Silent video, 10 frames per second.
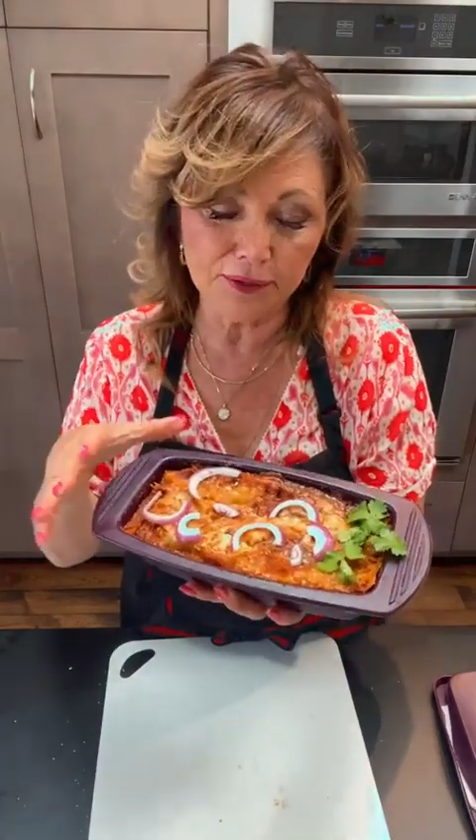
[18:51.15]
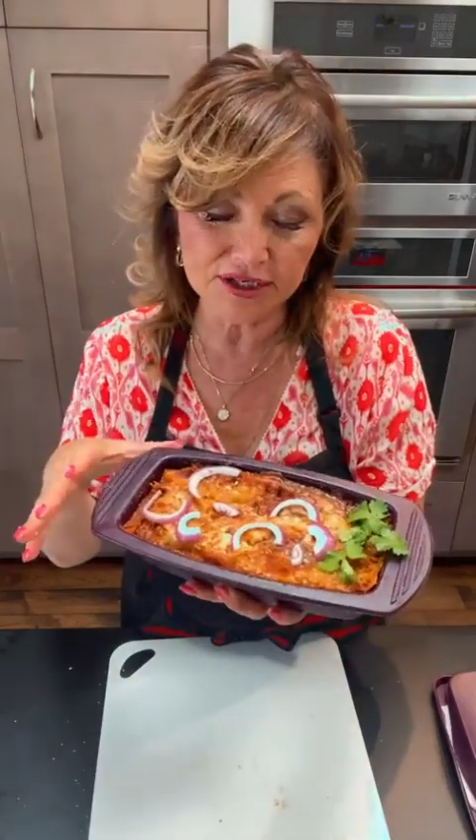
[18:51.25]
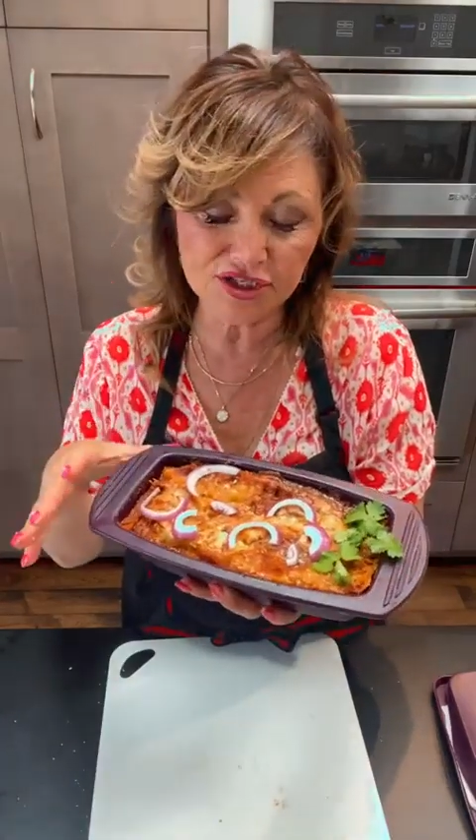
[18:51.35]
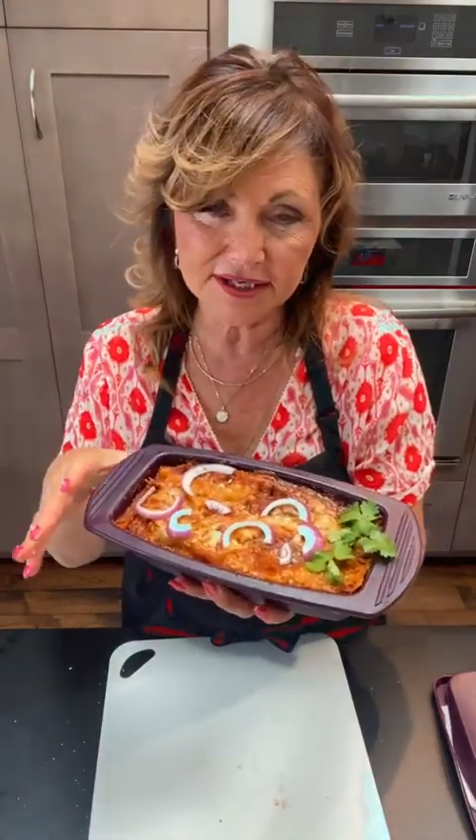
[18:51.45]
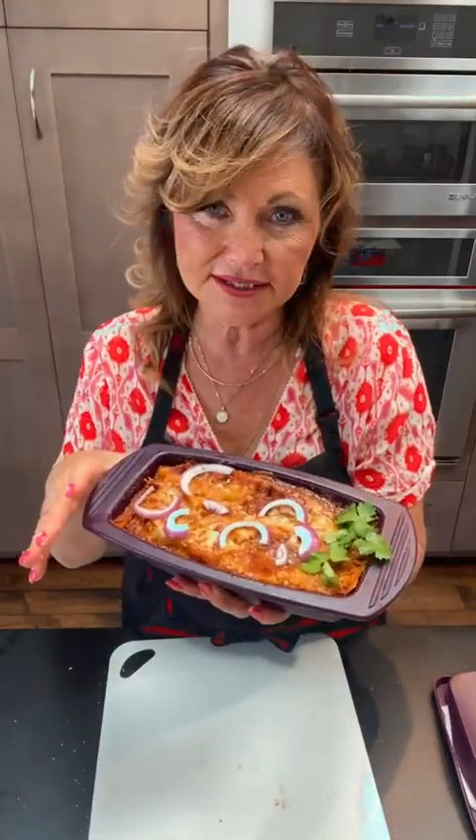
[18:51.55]

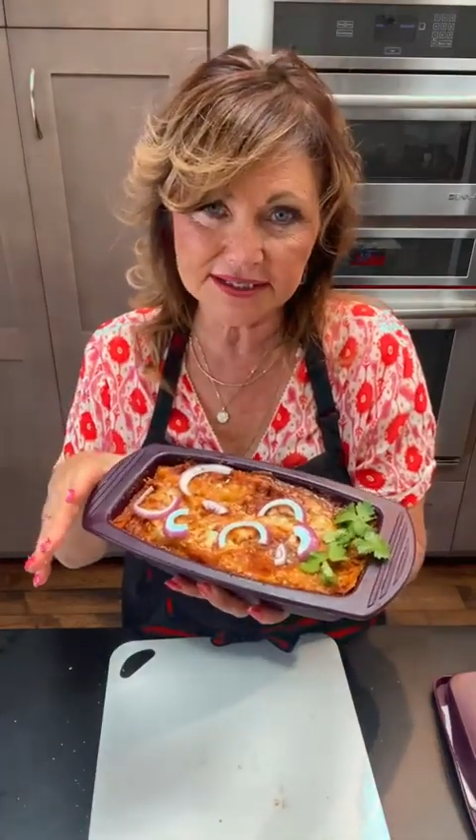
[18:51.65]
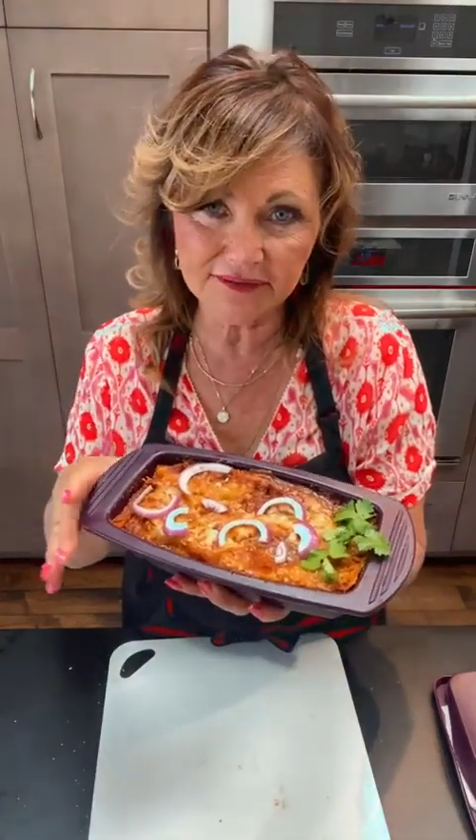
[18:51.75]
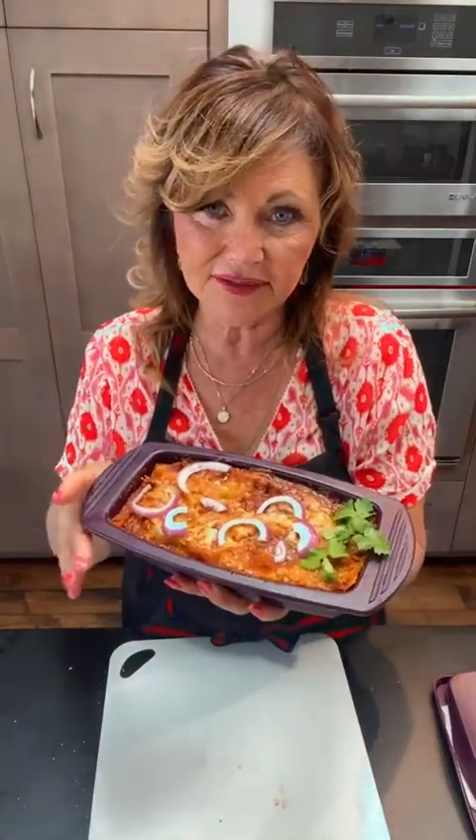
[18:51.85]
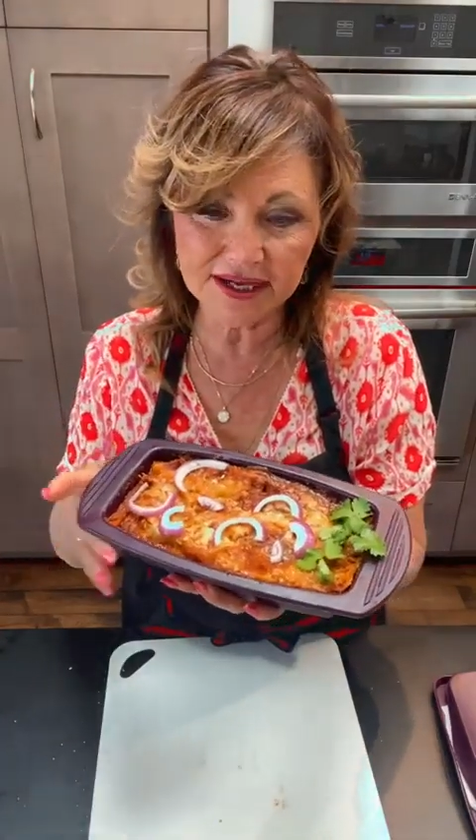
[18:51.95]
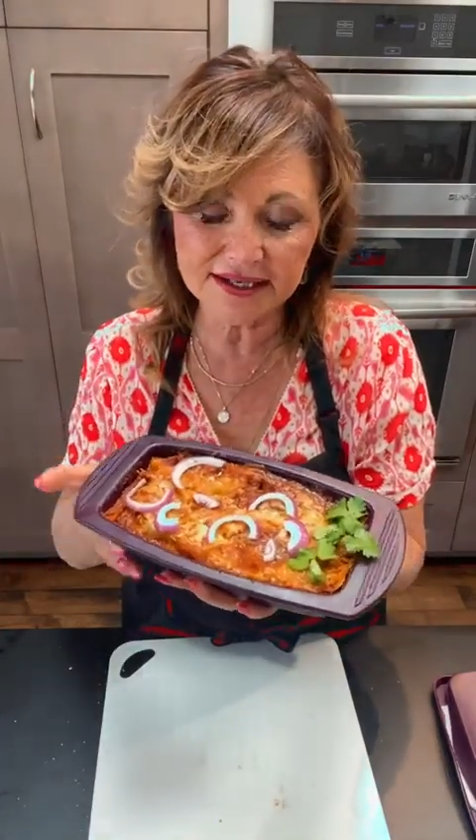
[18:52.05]
richness
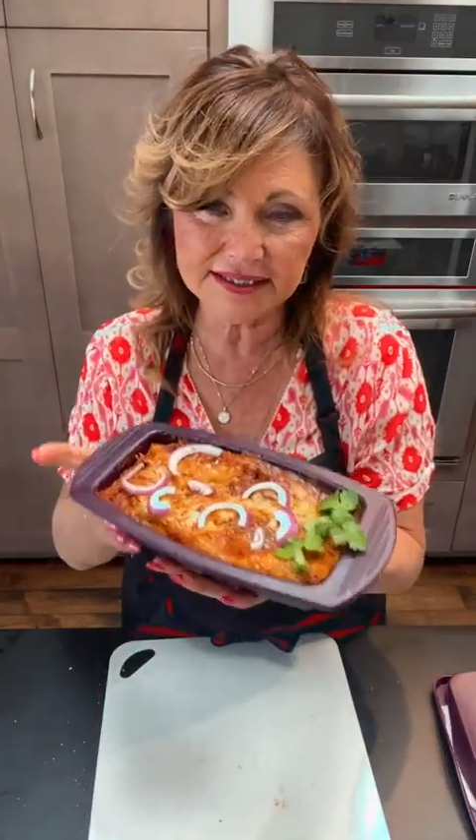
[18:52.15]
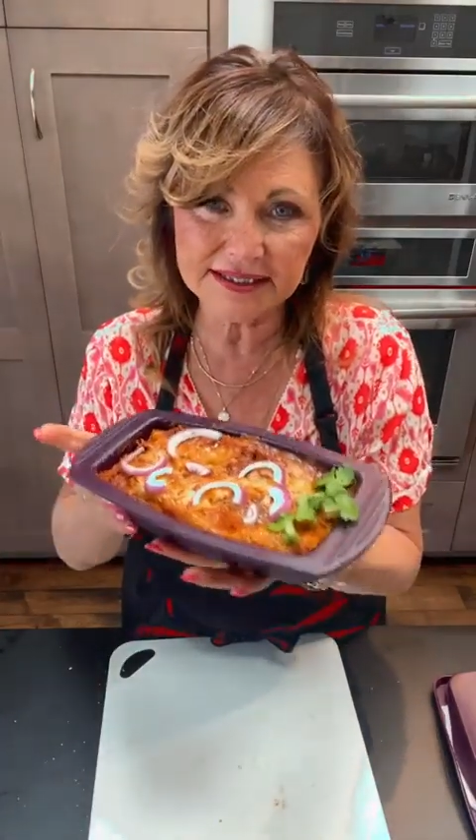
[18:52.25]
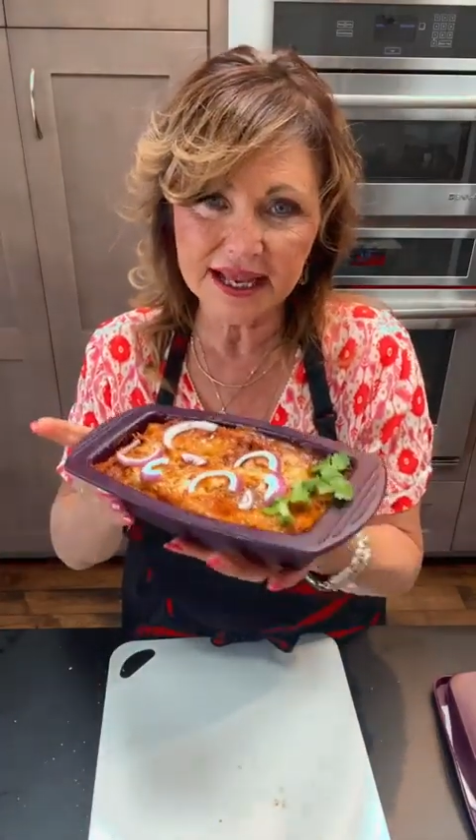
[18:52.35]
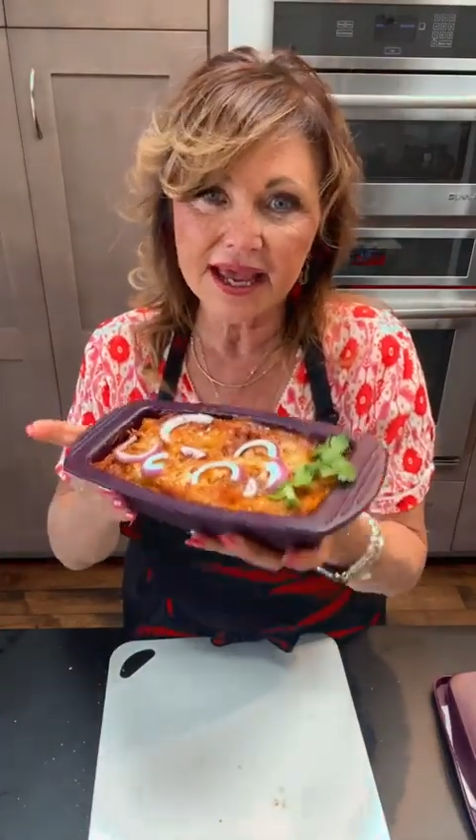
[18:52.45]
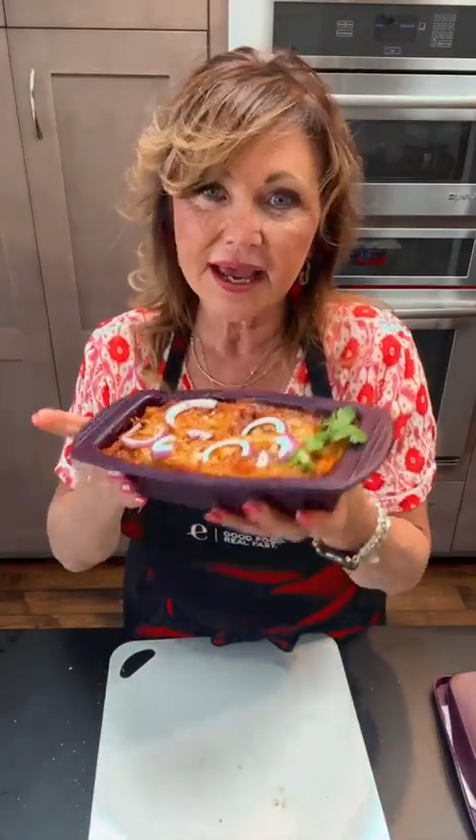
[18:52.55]
of
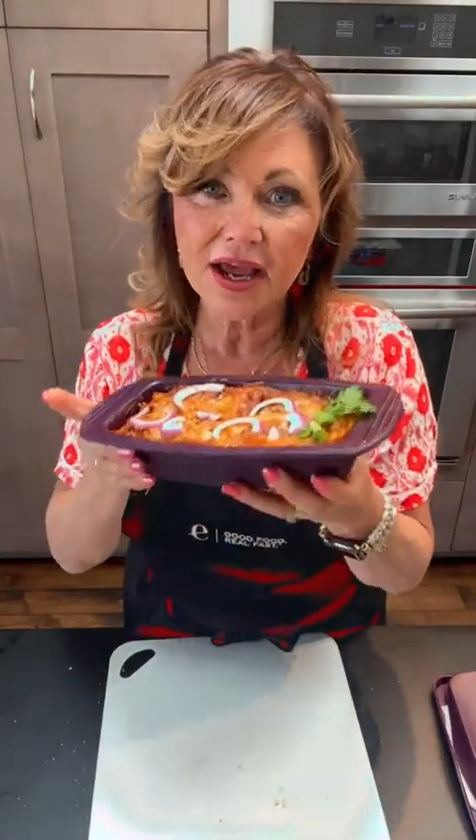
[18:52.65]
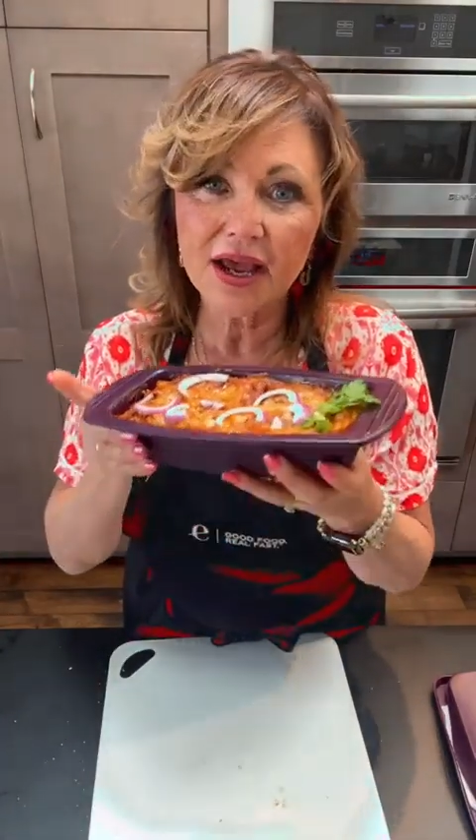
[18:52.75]
this.